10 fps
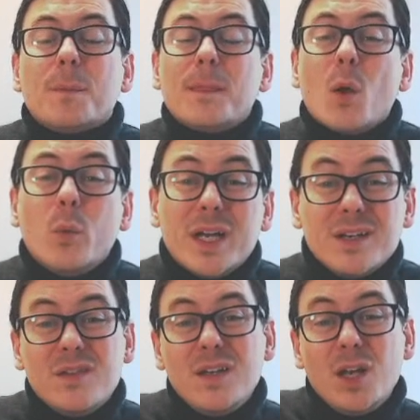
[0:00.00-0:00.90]
we can
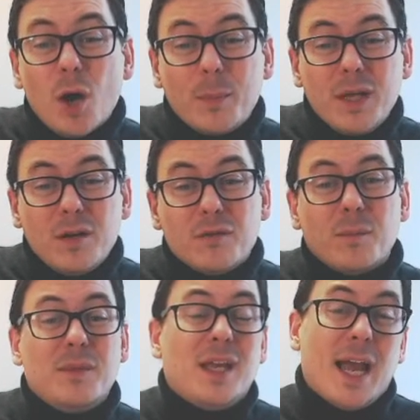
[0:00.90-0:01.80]
see it up here
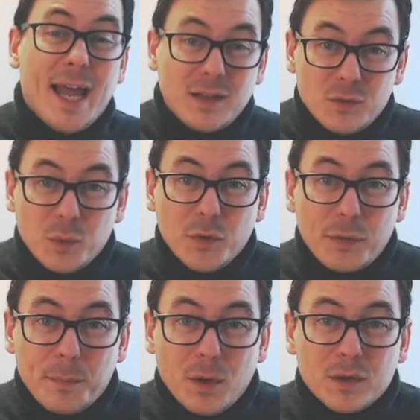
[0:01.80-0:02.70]
from the
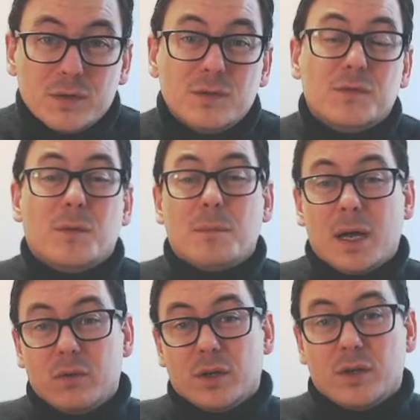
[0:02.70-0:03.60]
Edgeworth box from
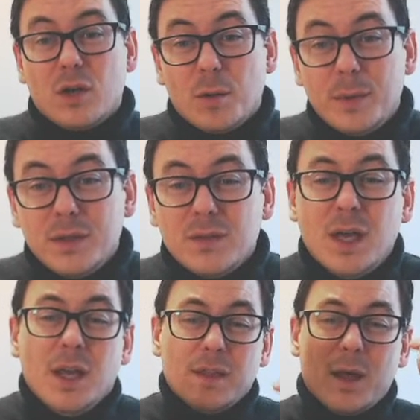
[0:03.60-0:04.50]
microeconomics
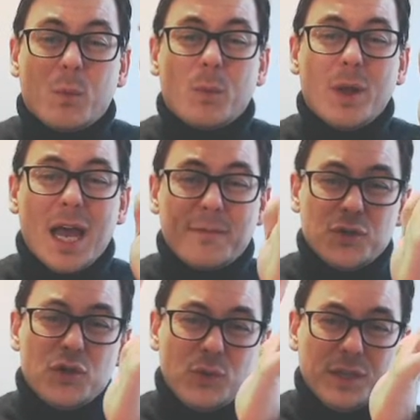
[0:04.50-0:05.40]
that when we have
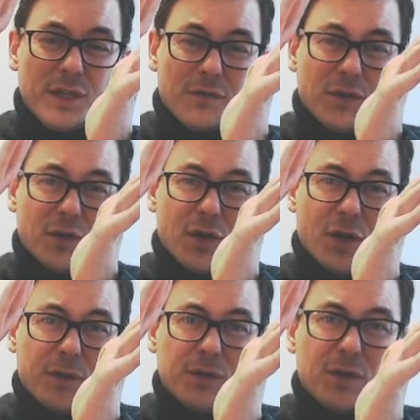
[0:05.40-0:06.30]
two different
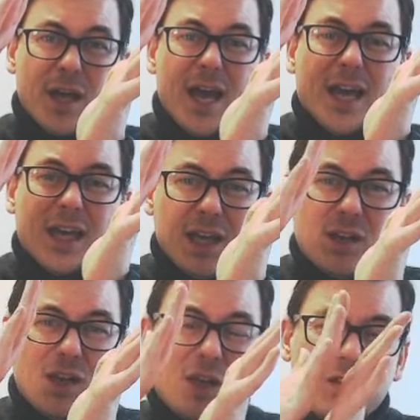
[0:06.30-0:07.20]
curves
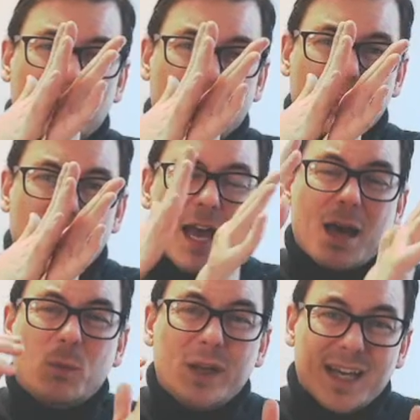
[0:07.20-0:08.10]
hitting each other
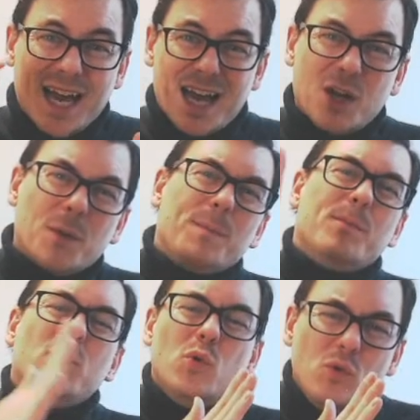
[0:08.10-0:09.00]
and we cannot
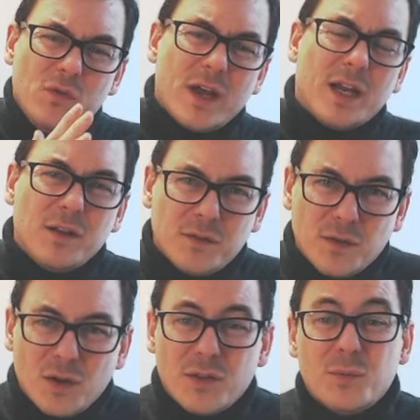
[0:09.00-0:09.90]
move any
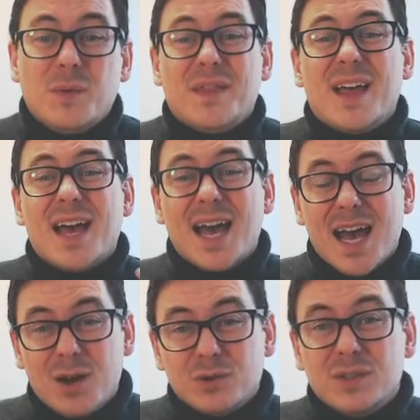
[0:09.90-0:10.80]
further
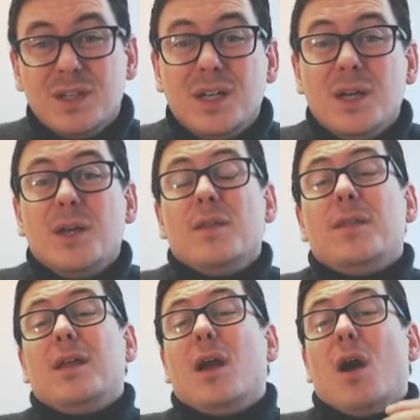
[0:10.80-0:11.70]
without
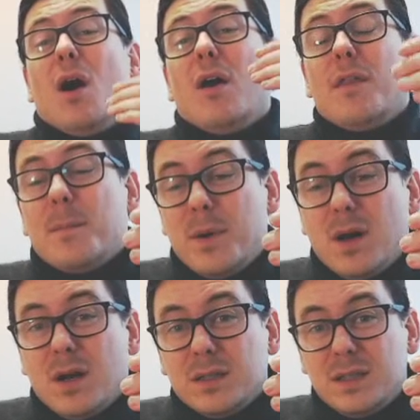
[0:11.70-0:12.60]
the other
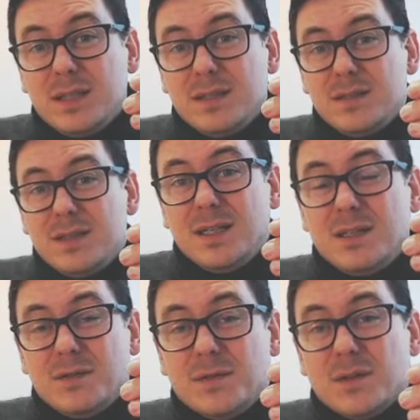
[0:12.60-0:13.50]
parties
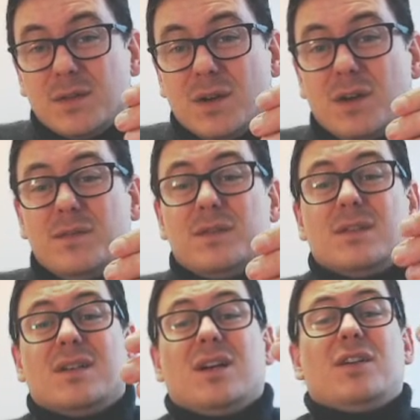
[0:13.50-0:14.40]
different curves
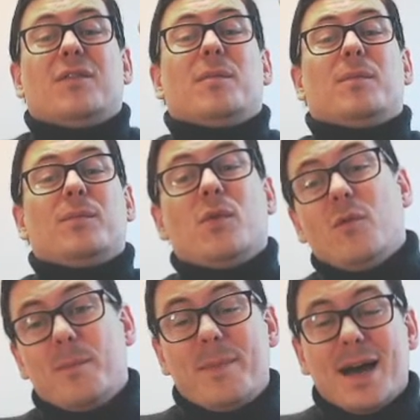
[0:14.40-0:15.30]
kind of
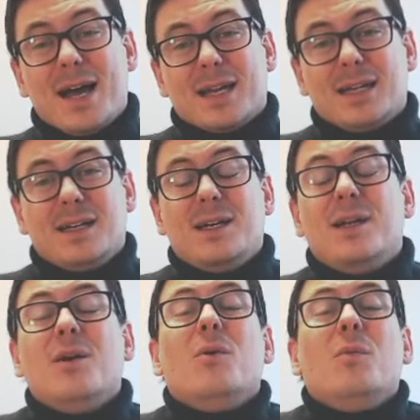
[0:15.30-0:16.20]
move back,
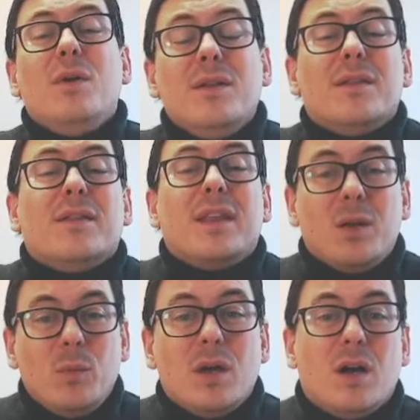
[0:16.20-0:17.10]
well,
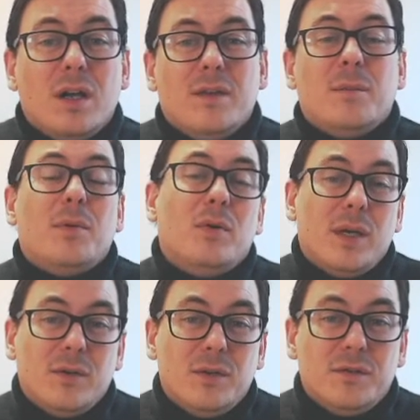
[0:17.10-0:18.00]
then we are in the
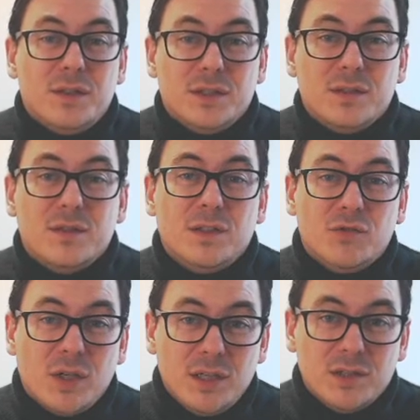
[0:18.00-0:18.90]
Pareto efficient
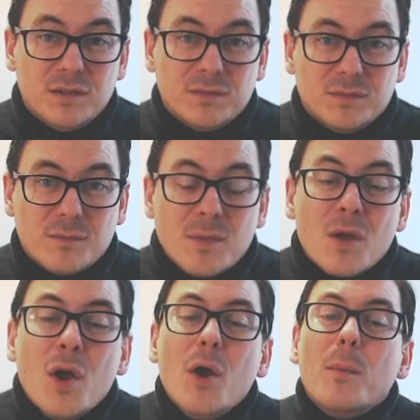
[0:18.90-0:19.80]
situation.
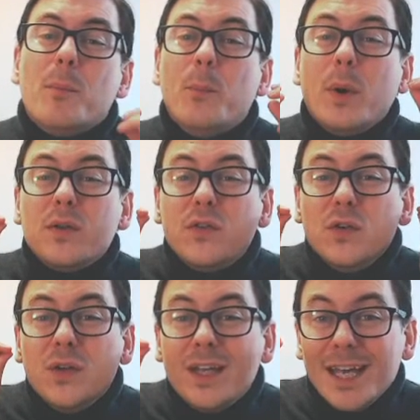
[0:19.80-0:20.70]
But
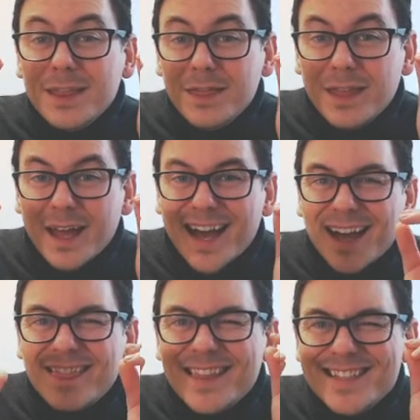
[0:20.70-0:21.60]
to get there,
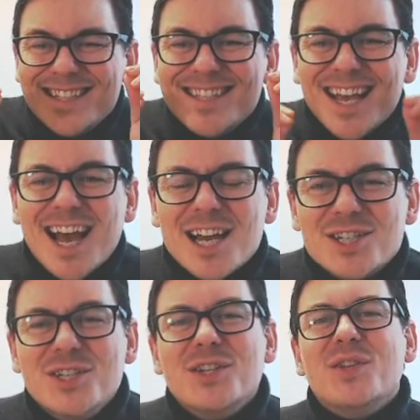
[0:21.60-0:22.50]
and this is
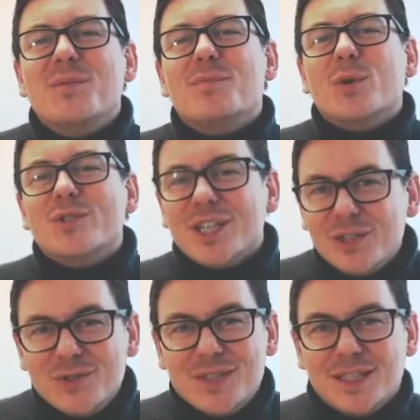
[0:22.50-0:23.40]
actually the most
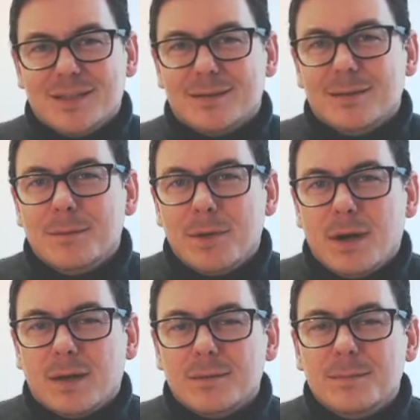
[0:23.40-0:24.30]
interesting
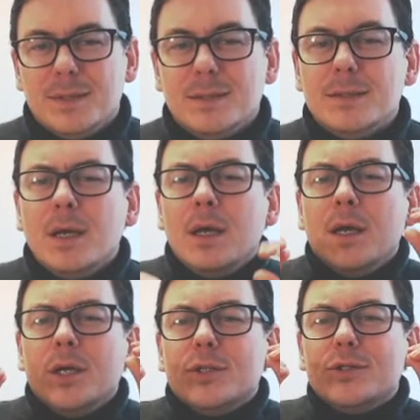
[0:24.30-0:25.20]
part because
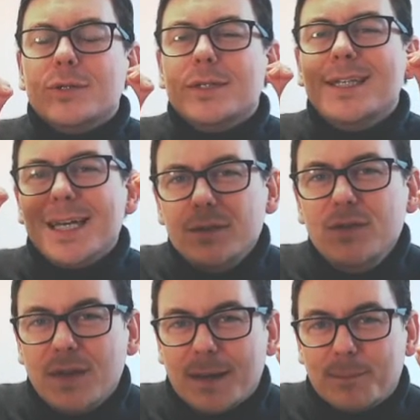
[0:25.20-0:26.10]
to get to
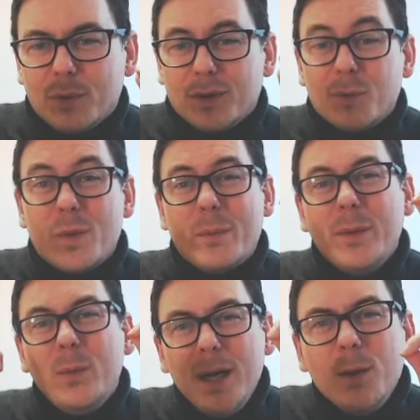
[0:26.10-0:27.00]
that point where we
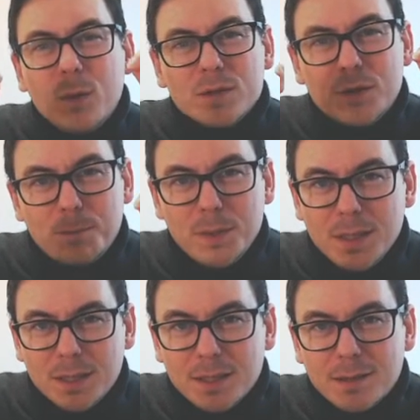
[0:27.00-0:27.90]
really want to be,